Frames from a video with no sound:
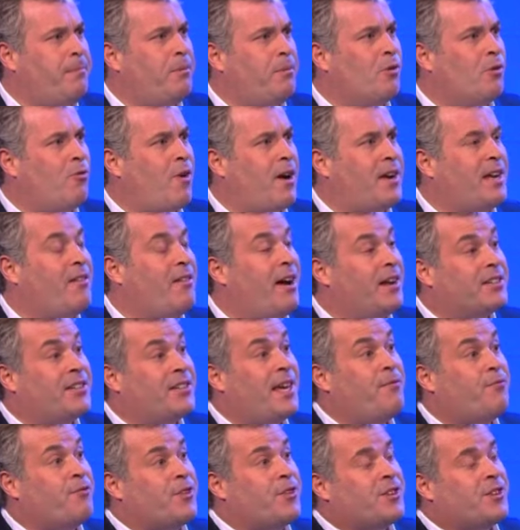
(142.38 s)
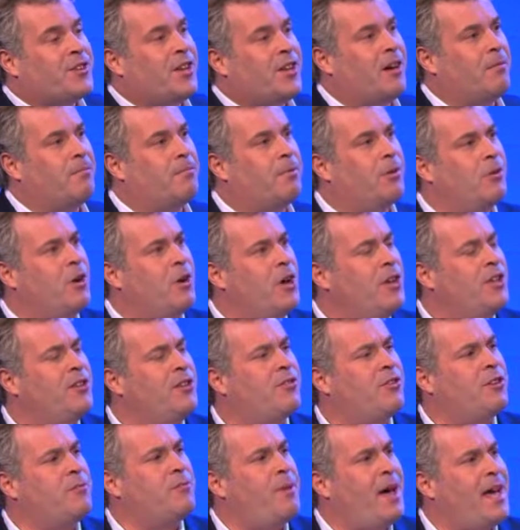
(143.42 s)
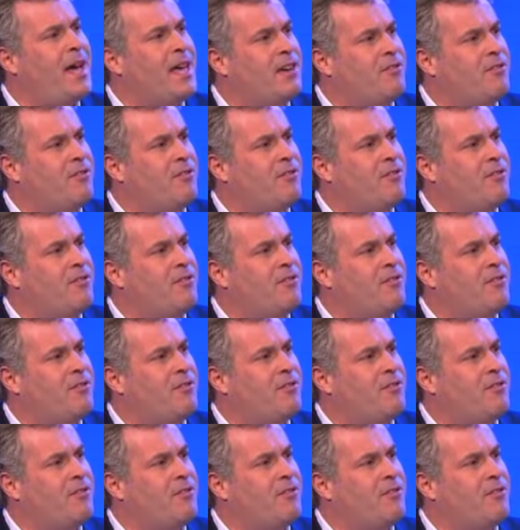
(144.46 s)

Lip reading: people running around. Say, for example, you've got to